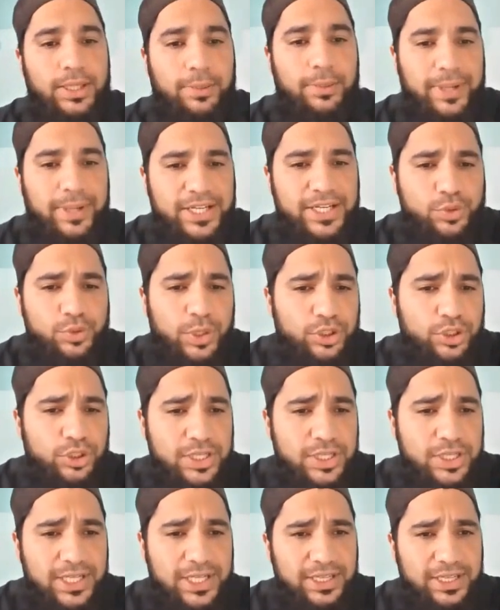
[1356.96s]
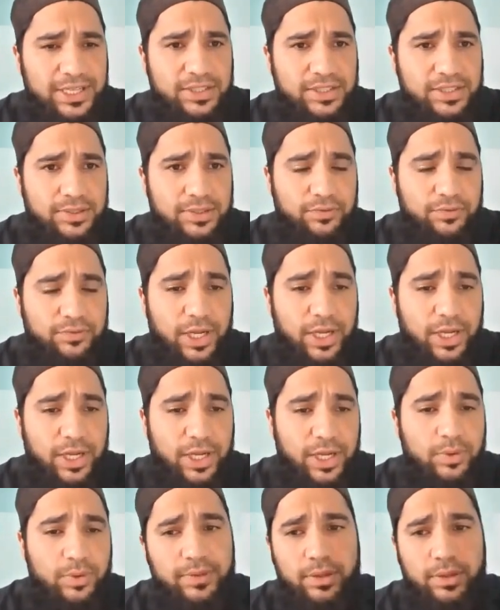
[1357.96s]
But I just want to translate this for now,
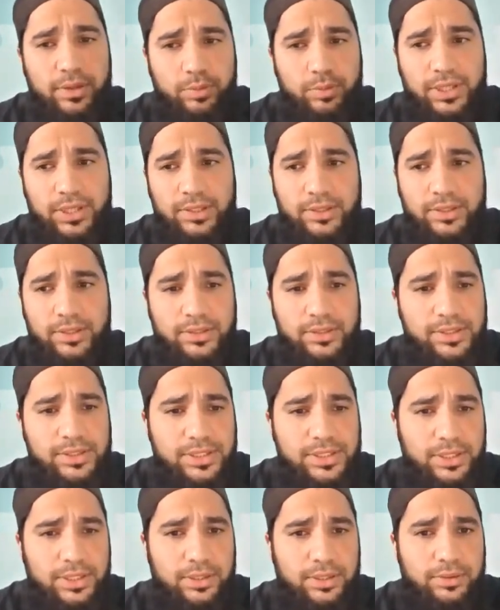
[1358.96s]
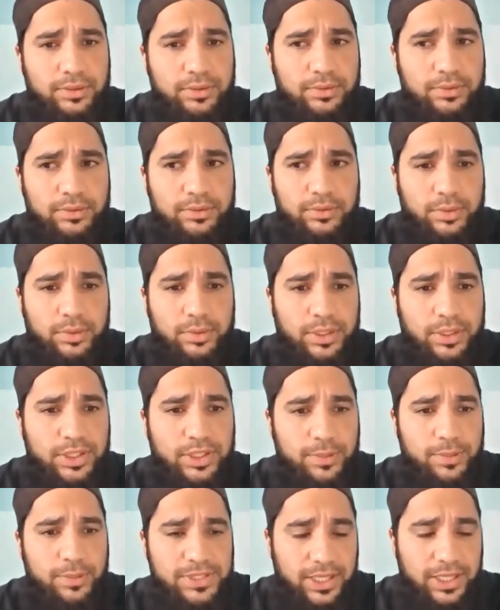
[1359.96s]
and then we can see what our
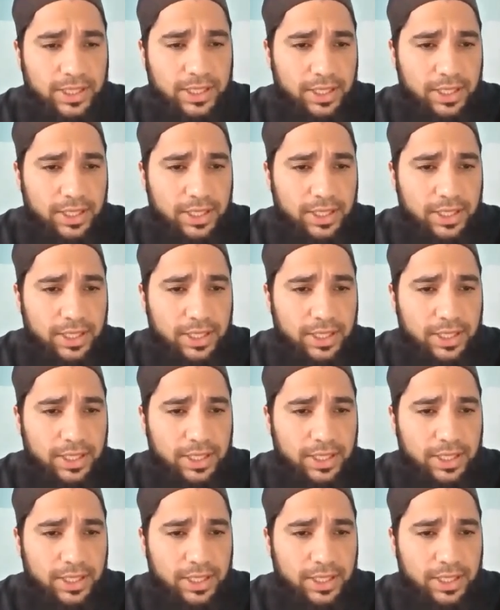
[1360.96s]
time is like.